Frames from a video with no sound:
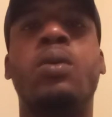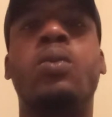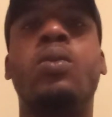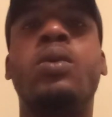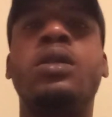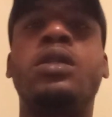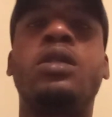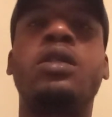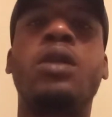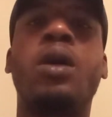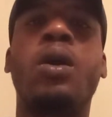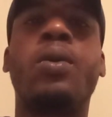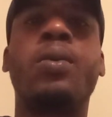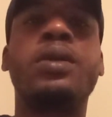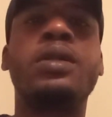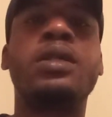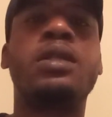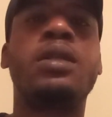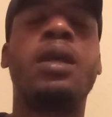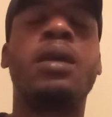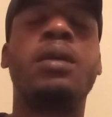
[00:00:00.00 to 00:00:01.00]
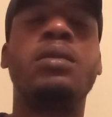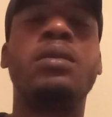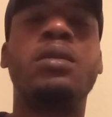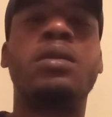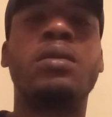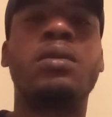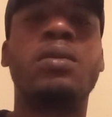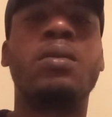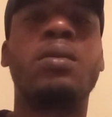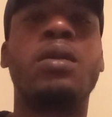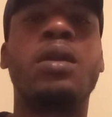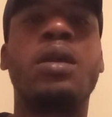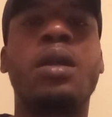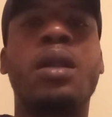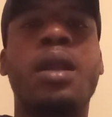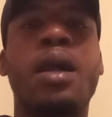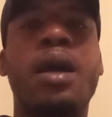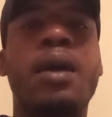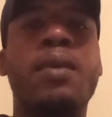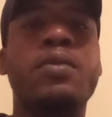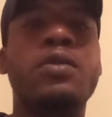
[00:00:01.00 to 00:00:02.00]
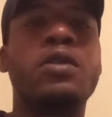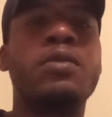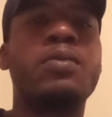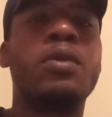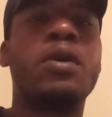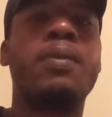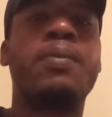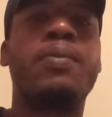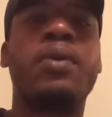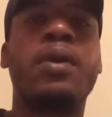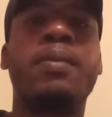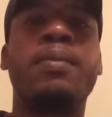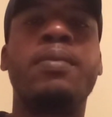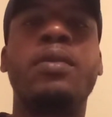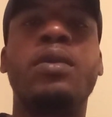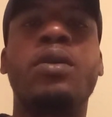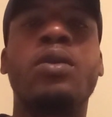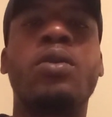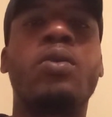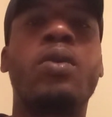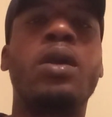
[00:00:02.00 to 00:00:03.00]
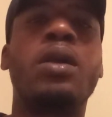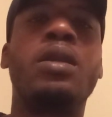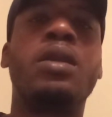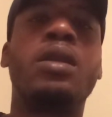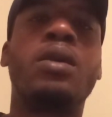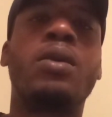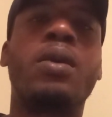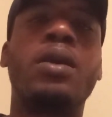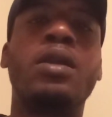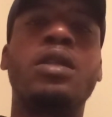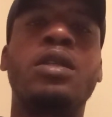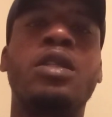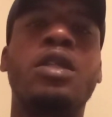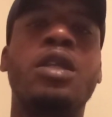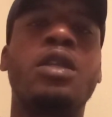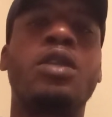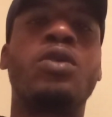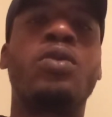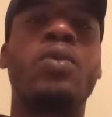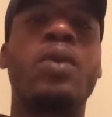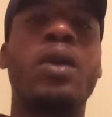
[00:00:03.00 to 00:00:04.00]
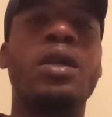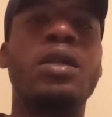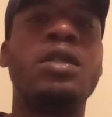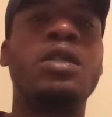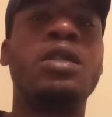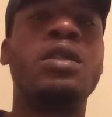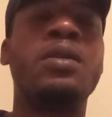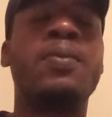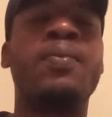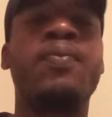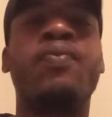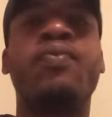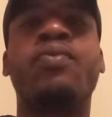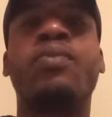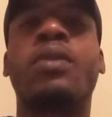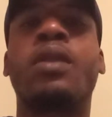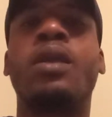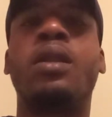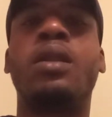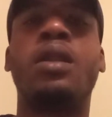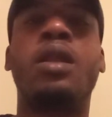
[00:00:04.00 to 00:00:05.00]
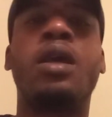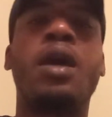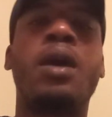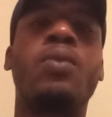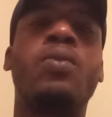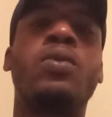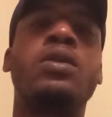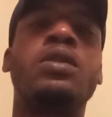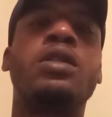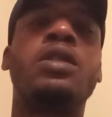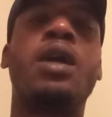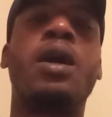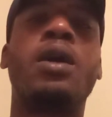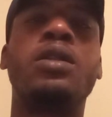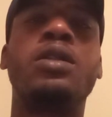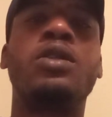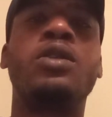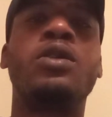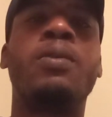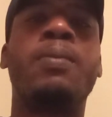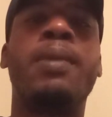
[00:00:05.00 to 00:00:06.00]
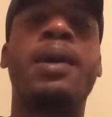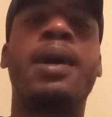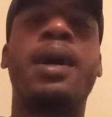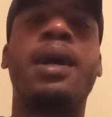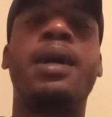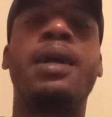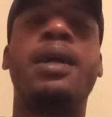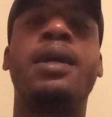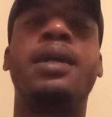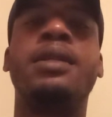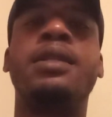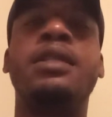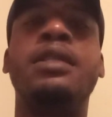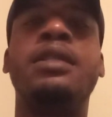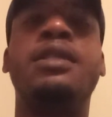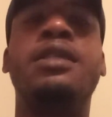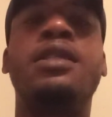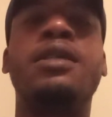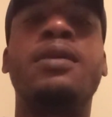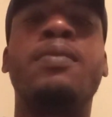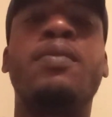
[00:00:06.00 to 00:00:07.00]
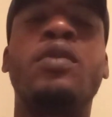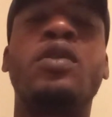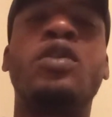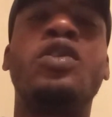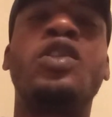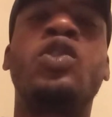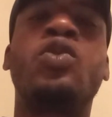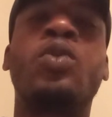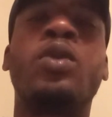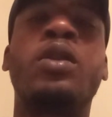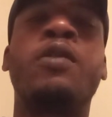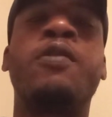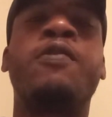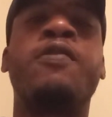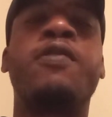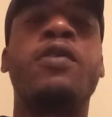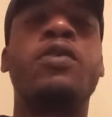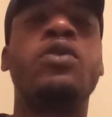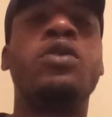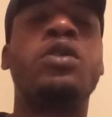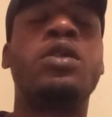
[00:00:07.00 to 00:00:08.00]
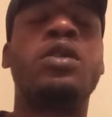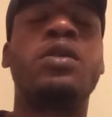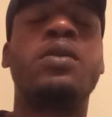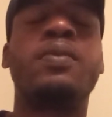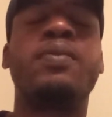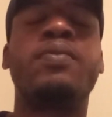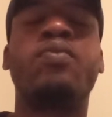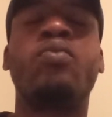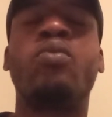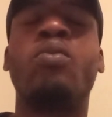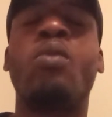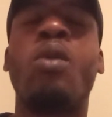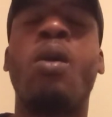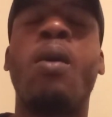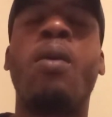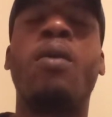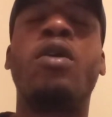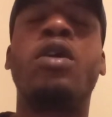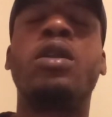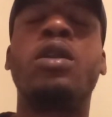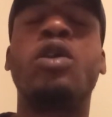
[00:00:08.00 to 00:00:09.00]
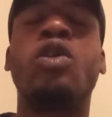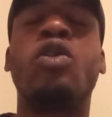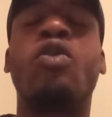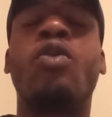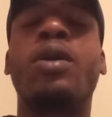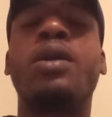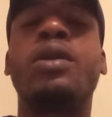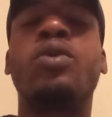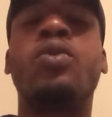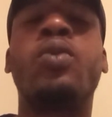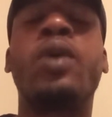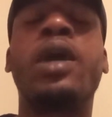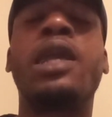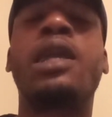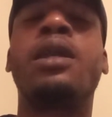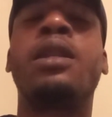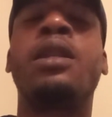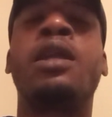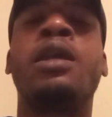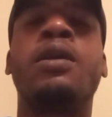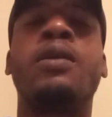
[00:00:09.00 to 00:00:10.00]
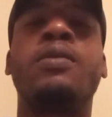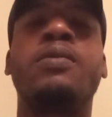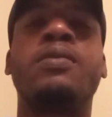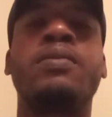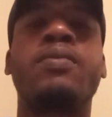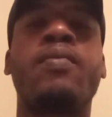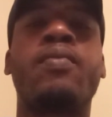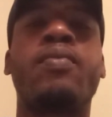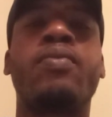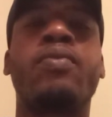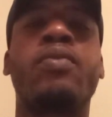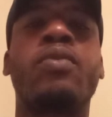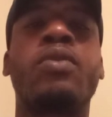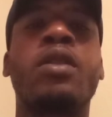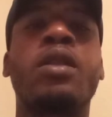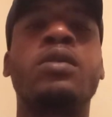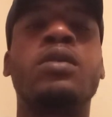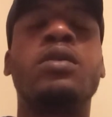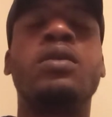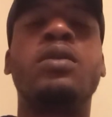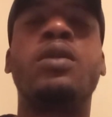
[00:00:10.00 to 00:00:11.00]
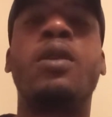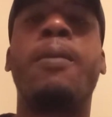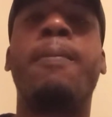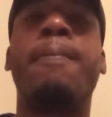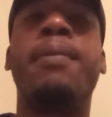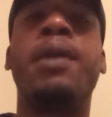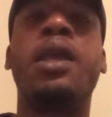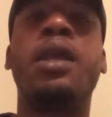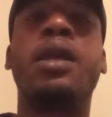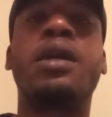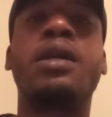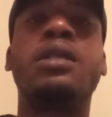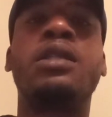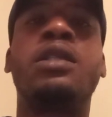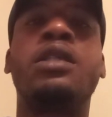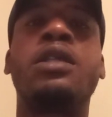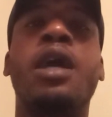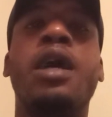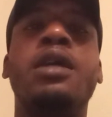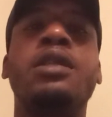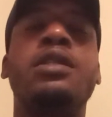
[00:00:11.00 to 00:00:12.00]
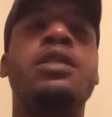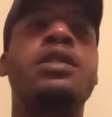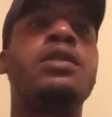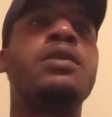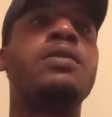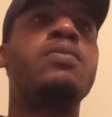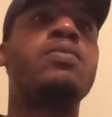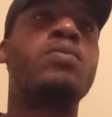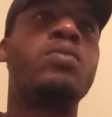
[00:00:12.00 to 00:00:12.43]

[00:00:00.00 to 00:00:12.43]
What's up? What's time you tuned in live with your boy Permanent the Great, the greatest of the greatest. And today I want to talk to you about December the 21st, the Great Awakening, the Big Johnson,